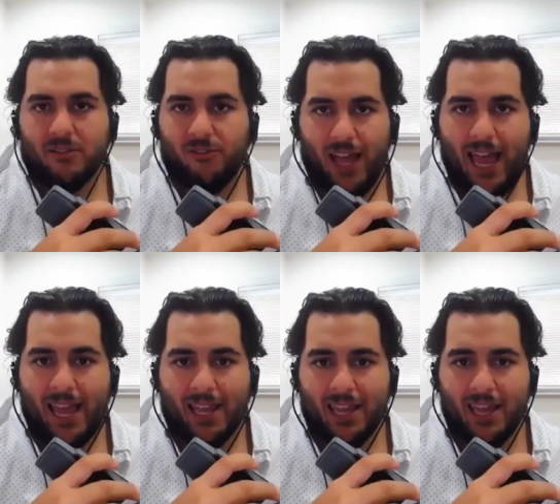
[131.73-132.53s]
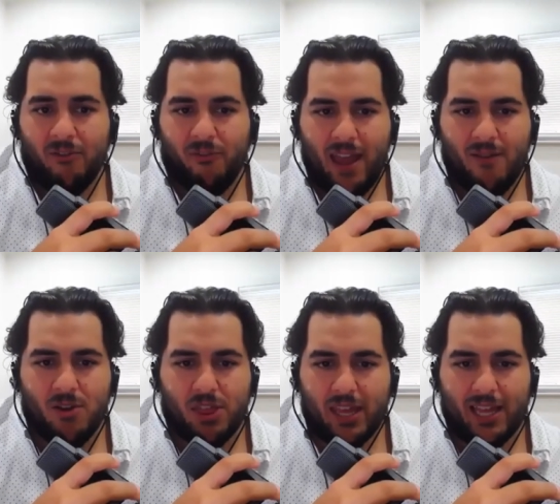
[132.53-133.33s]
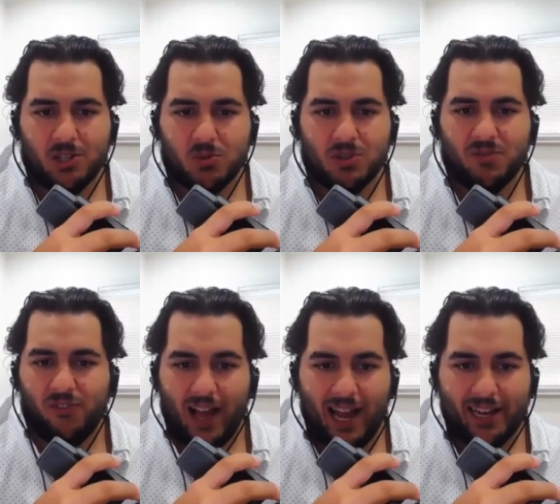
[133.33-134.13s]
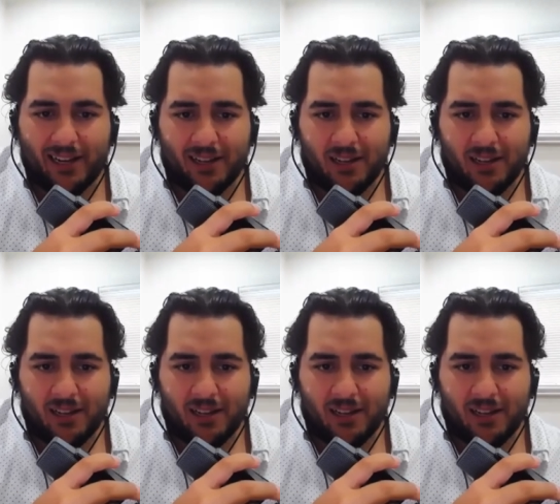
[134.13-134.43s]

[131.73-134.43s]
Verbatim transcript: the flag if everything else was fine.